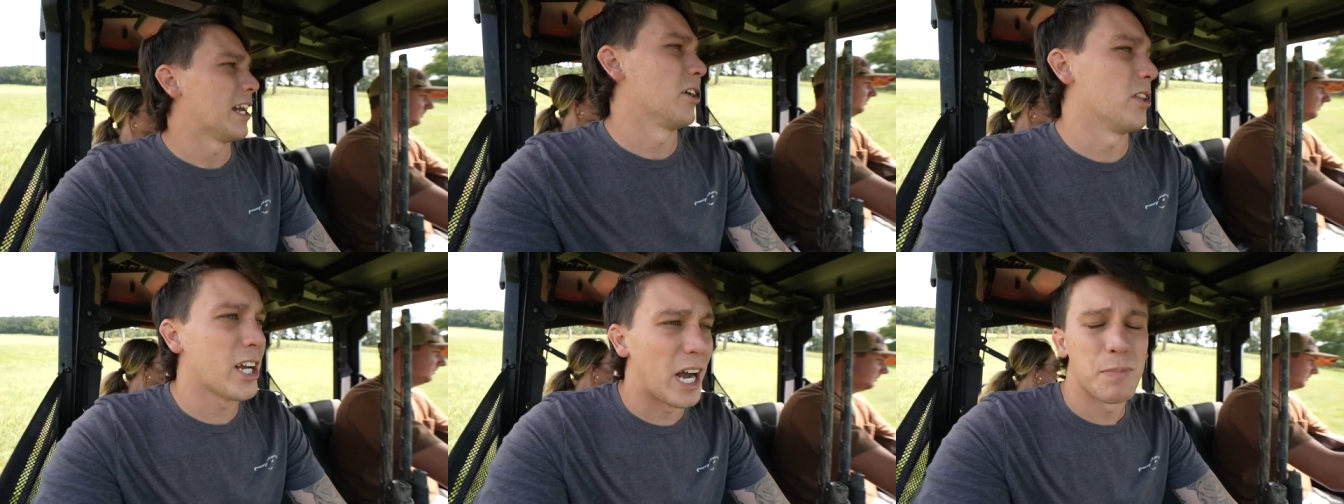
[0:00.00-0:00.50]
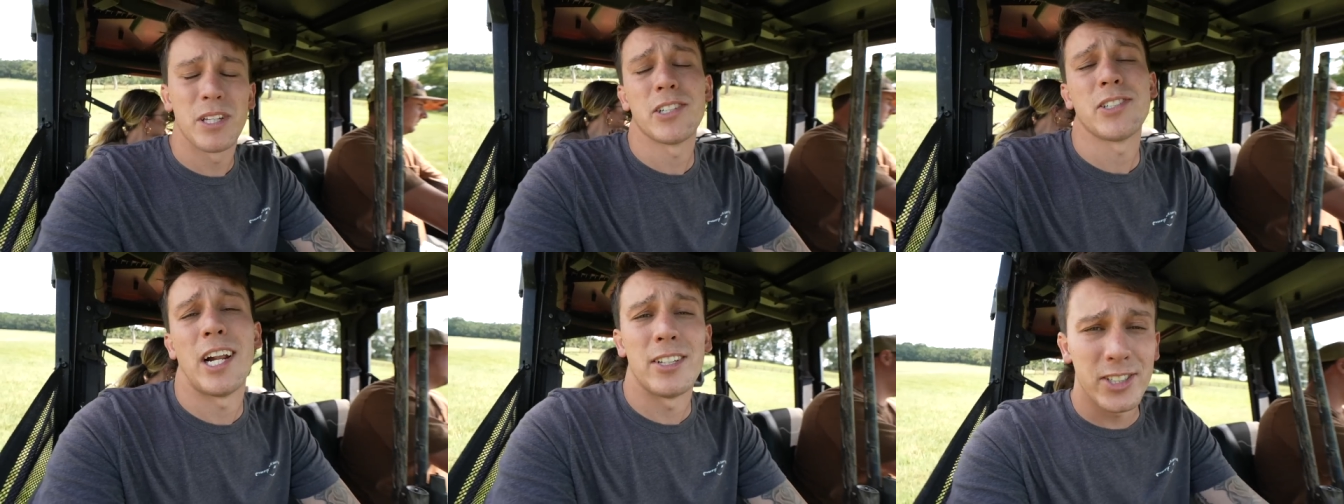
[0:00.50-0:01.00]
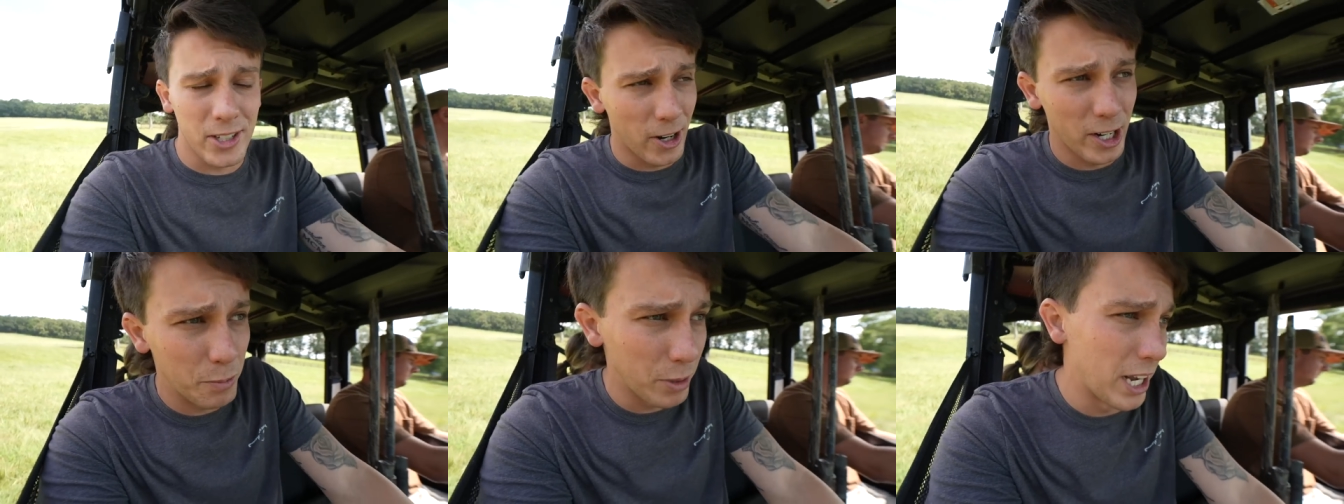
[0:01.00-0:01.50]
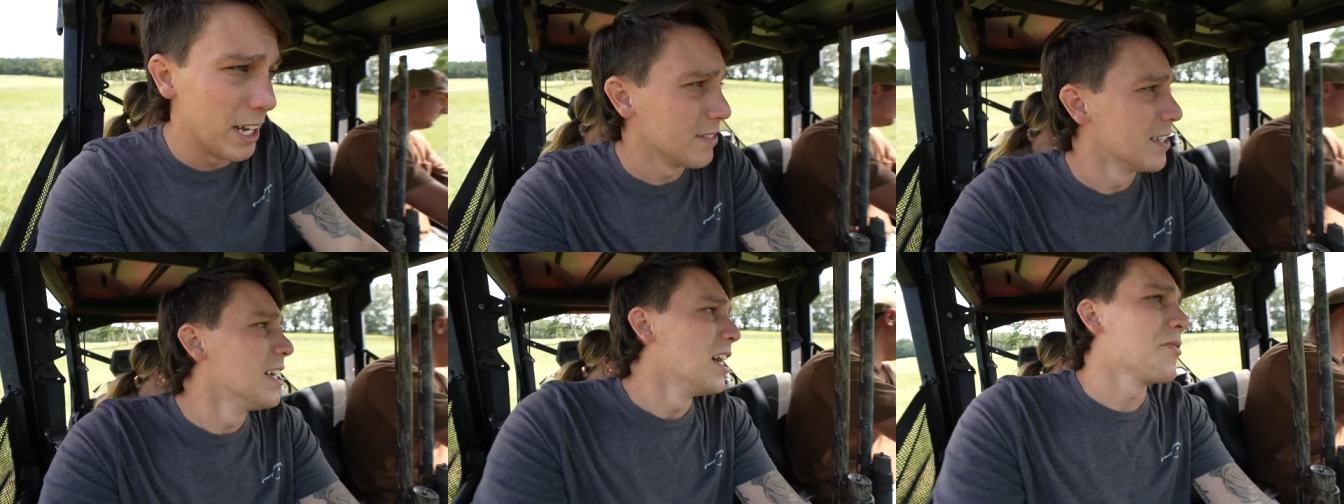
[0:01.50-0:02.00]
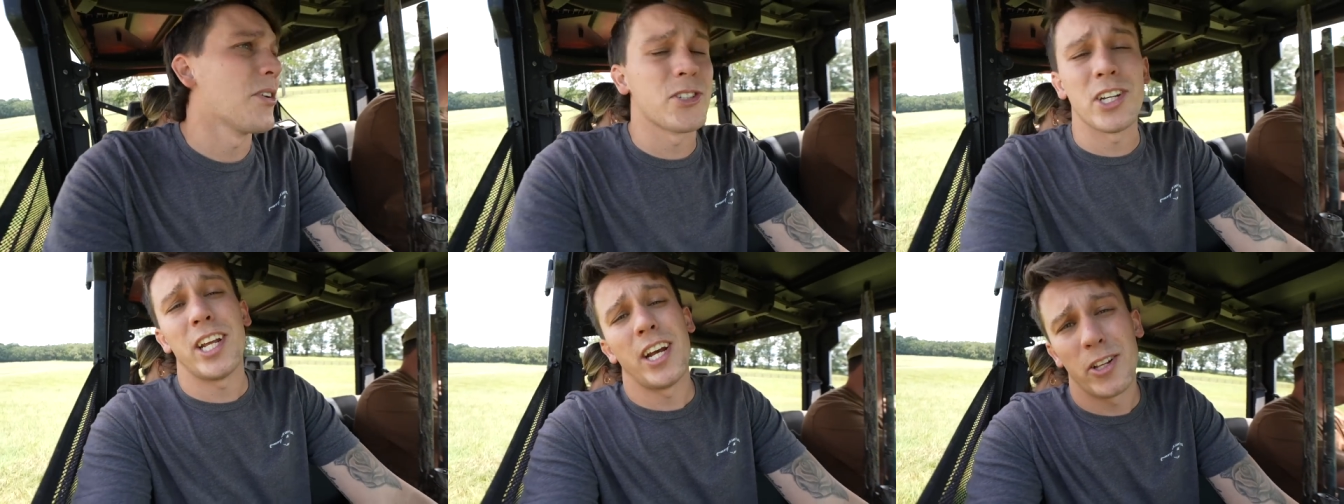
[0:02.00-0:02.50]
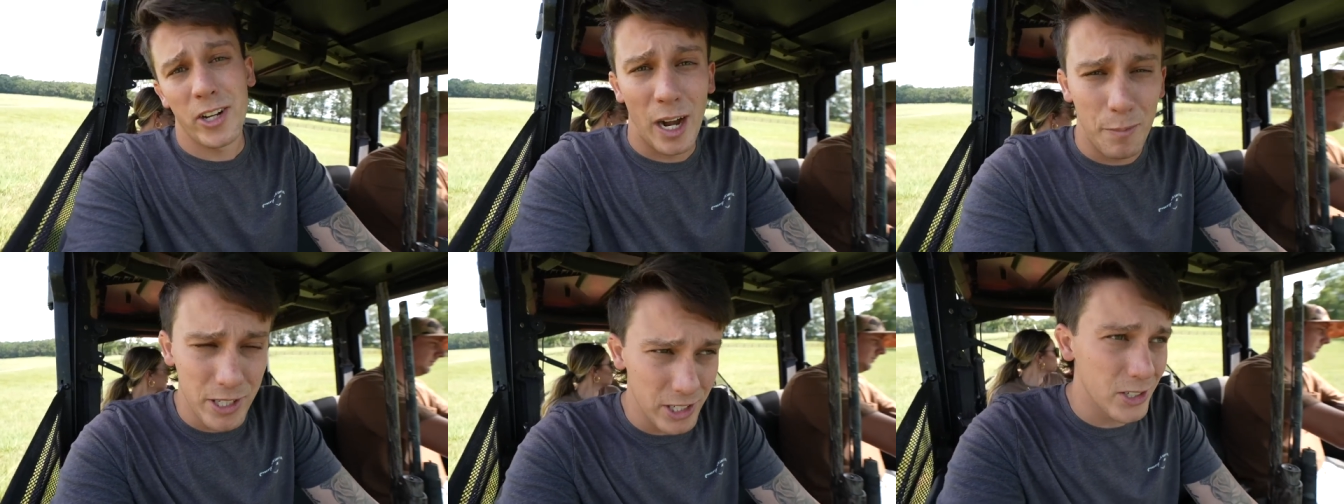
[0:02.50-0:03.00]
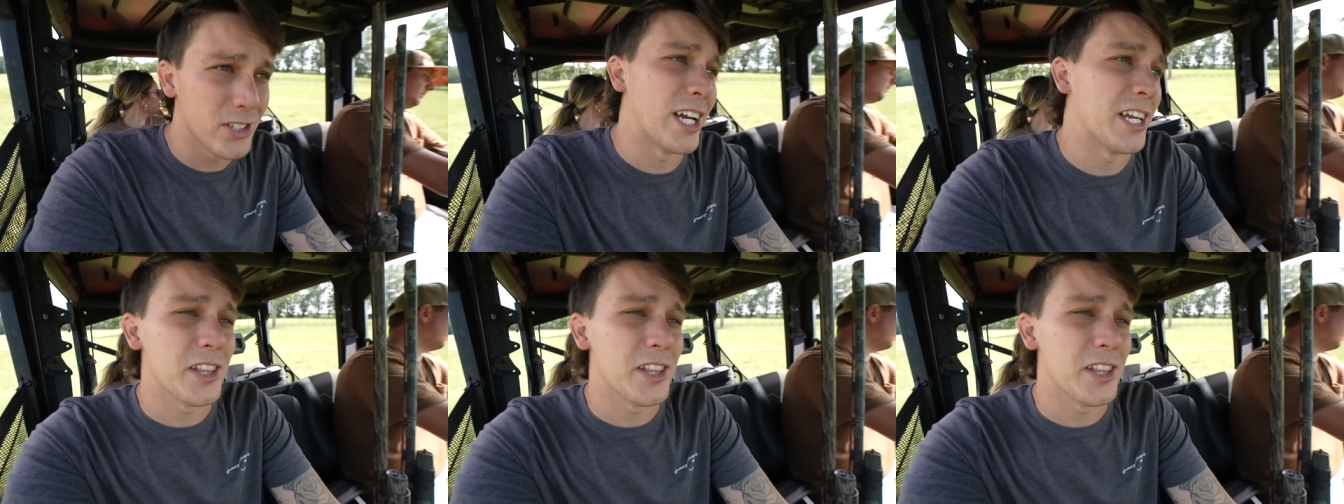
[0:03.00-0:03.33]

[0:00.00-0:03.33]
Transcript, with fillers: know the competition has started, but if there's any other competitions that